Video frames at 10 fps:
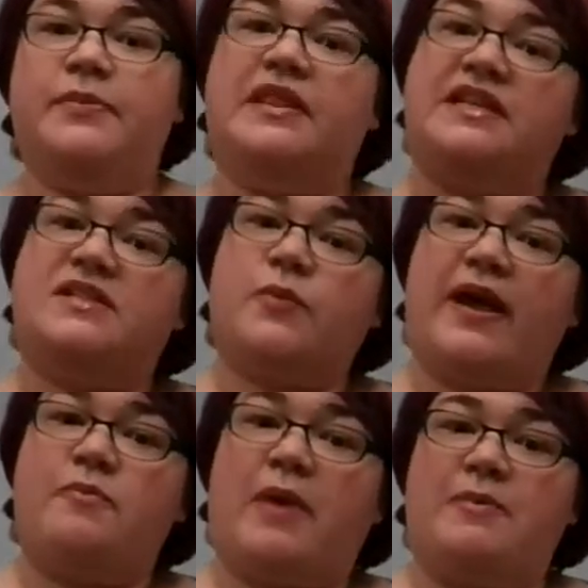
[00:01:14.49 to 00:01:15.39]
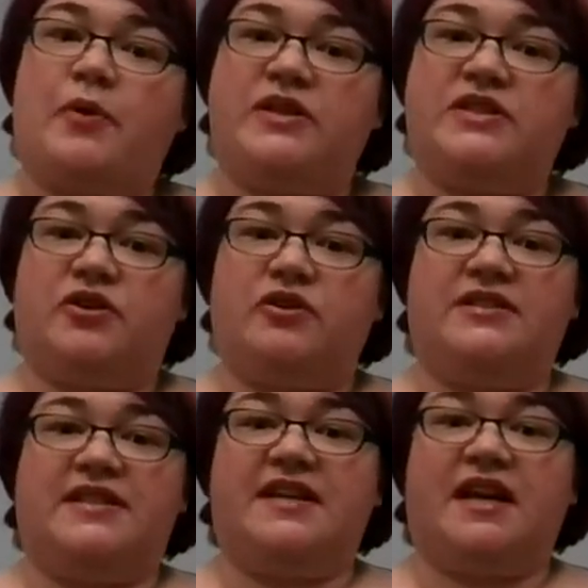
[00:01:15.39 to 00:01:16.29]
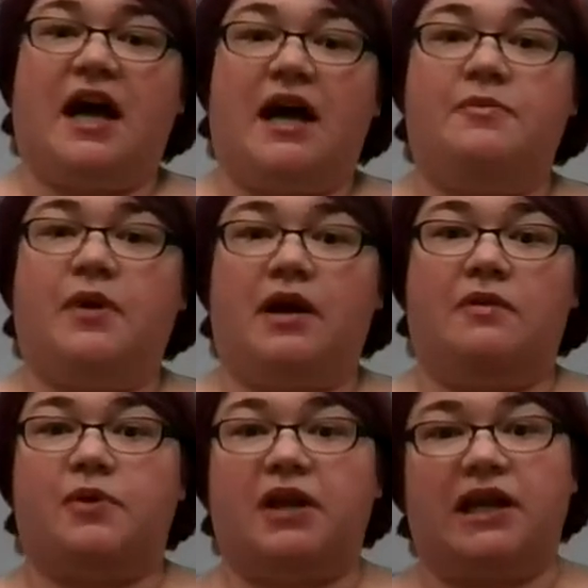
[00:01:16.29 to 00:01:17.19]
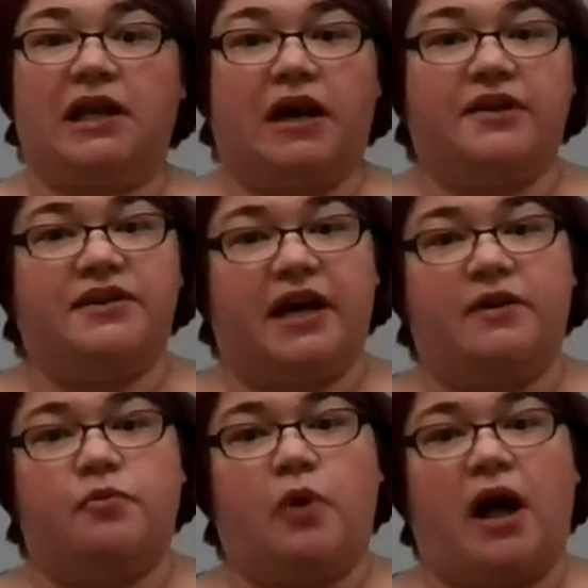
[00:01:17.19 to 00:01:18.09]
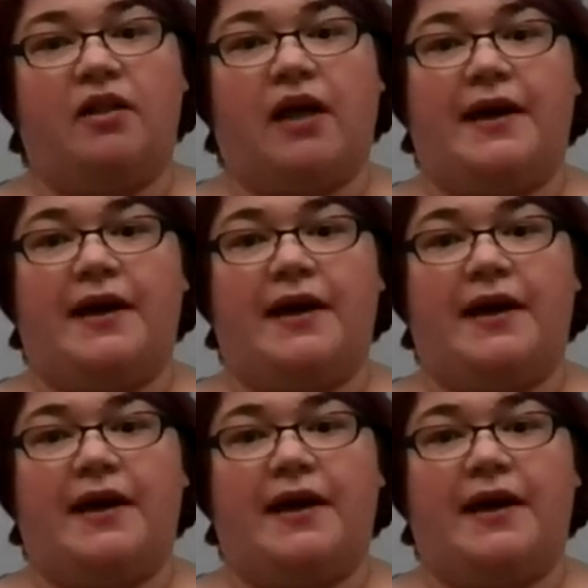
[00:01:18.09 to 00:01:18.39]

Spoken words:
This way my bullet journal doesn't come completely undone while